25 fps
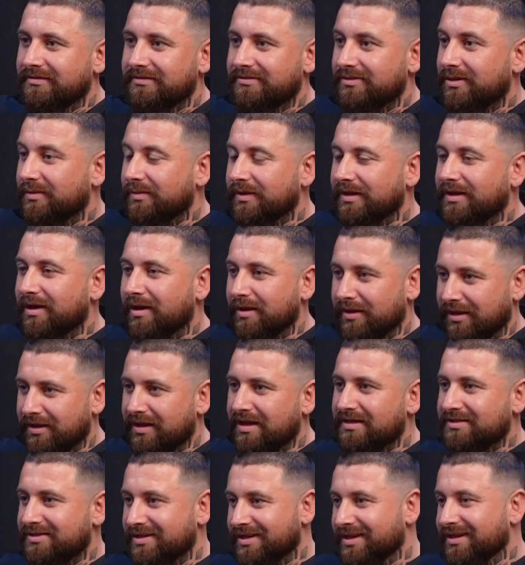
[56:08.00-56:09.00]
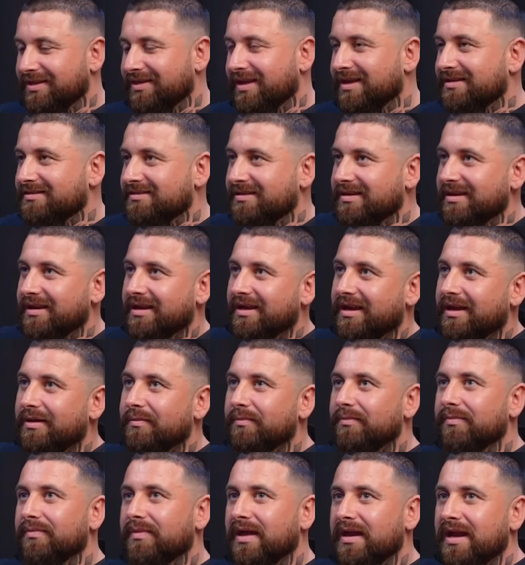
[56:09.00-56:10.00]
I mean, that's the that's the
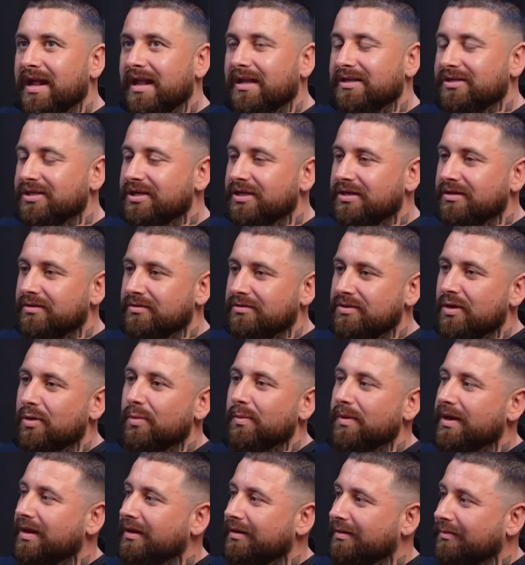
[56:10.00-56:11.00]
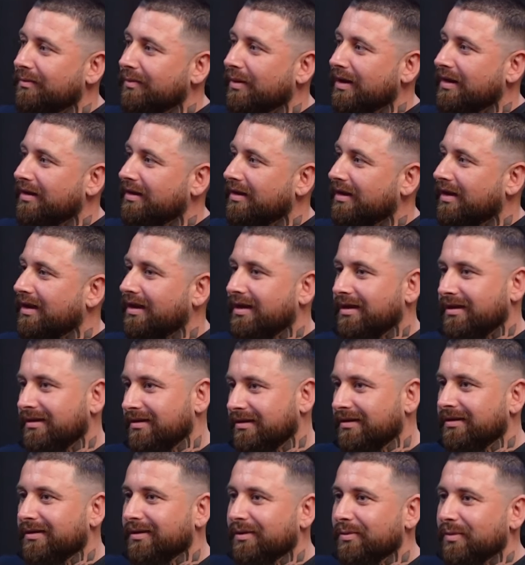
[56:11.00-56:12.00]
um, analogy you told me when uh,
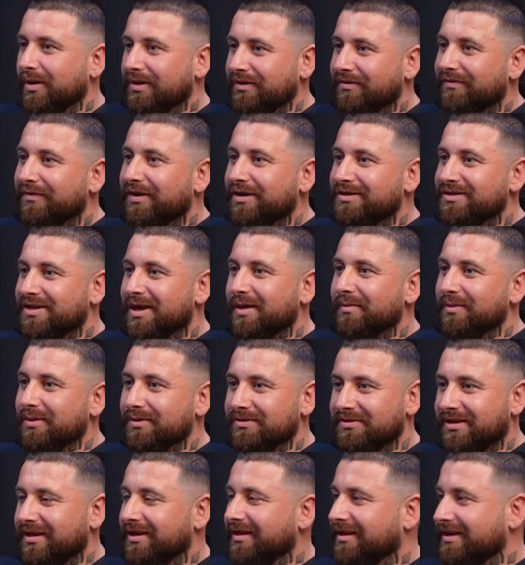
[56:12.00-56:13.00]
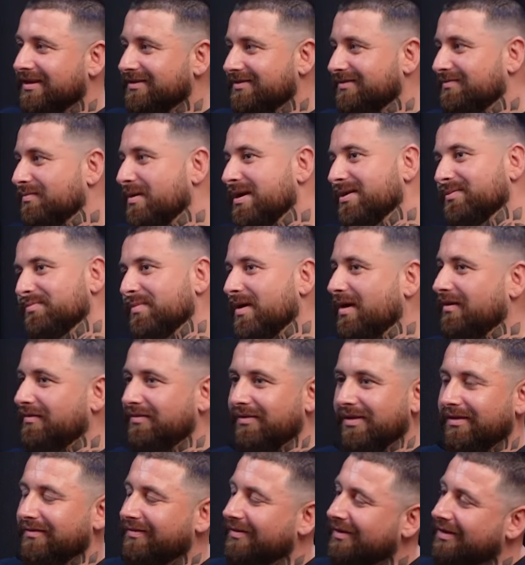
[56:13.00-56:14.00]
when you first come. You was like, his his
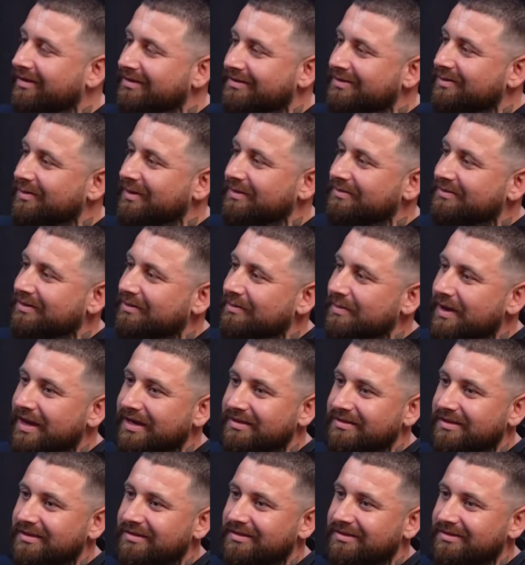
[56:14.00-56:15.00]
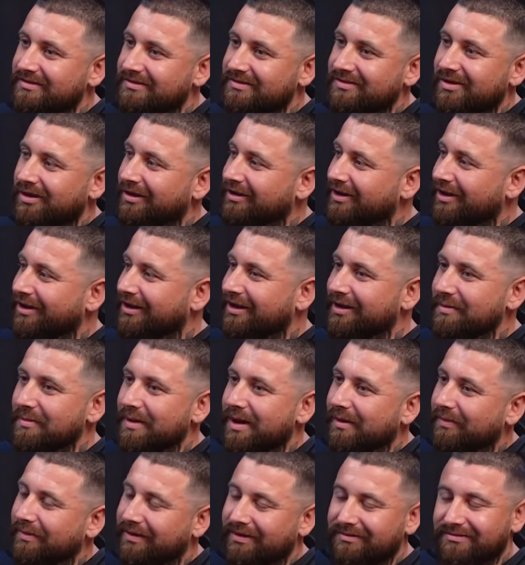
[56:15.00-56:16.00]
butterfly fucking sweeps are amazing. Started looking them
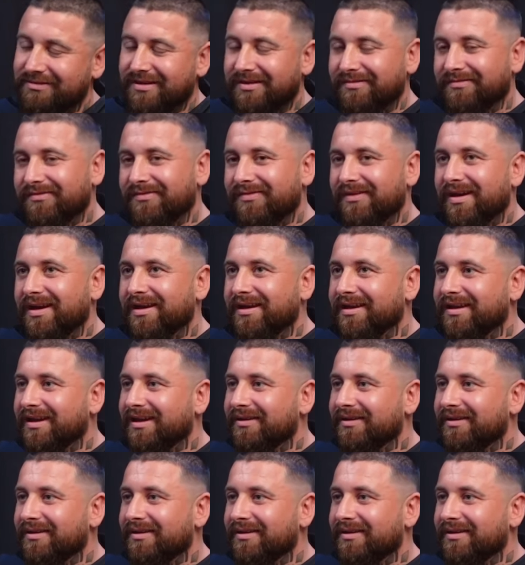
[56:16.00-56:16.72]
up, and I was like, fucking.